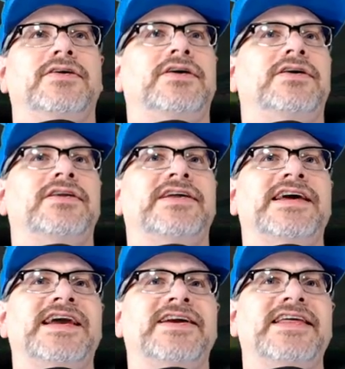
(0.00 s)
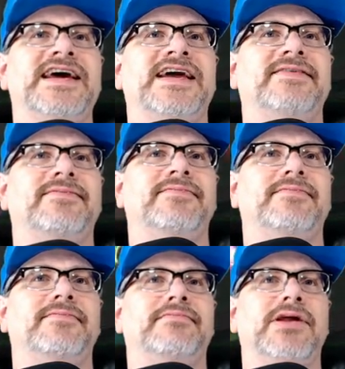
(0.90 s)
Oh, look at that. Look at that.
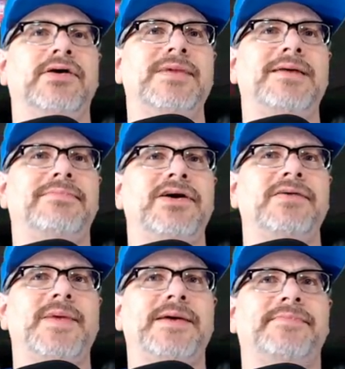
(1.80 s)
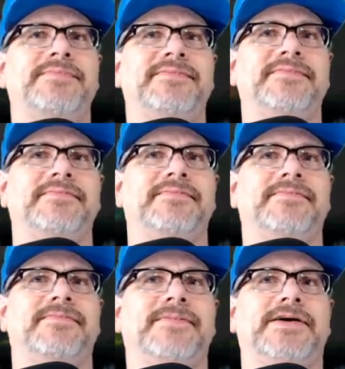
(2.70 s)
Blow them up. Blow them up.
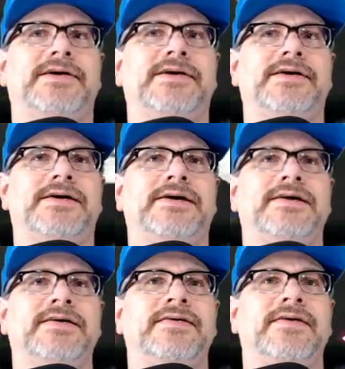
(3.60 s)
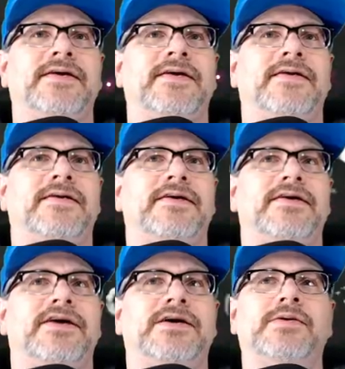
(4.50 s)
Uh,
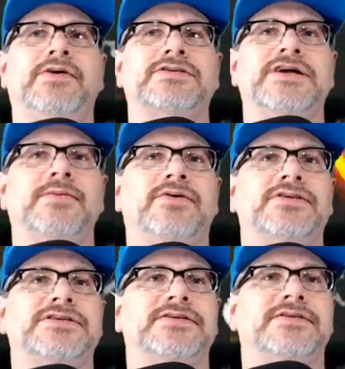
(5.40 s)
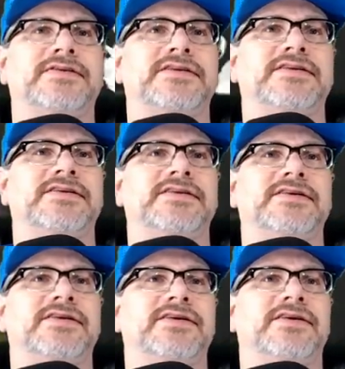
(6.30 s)
almost. Almost.
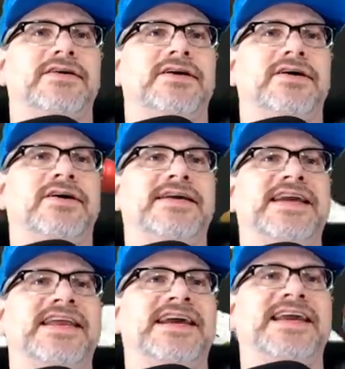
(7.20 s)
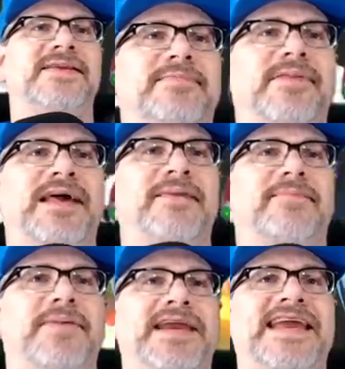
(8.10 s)
Oh, he cannot the
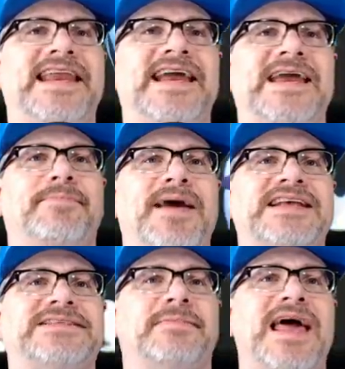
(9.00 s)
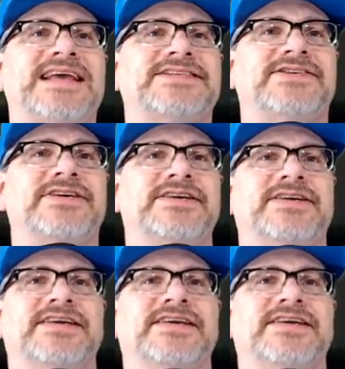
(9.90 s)
he cannot get past the blaster.